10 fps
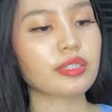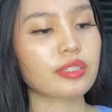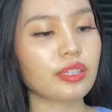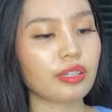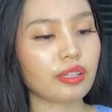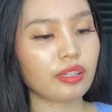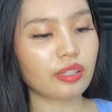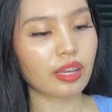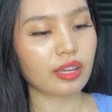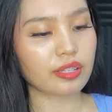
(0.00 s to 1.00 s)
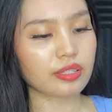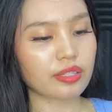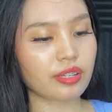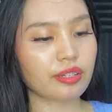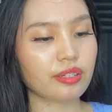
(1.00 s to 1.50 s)
still has
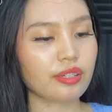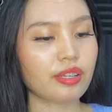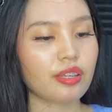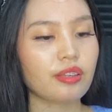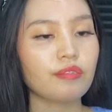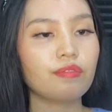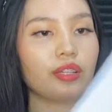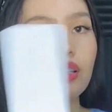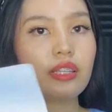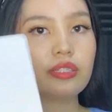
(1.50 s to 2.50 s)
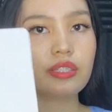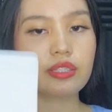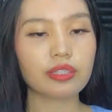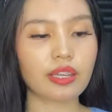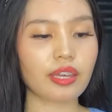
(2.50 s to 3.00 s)
their fillings
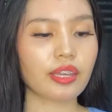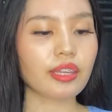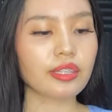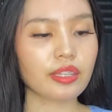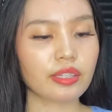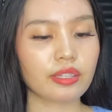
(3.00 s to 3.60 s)
inside.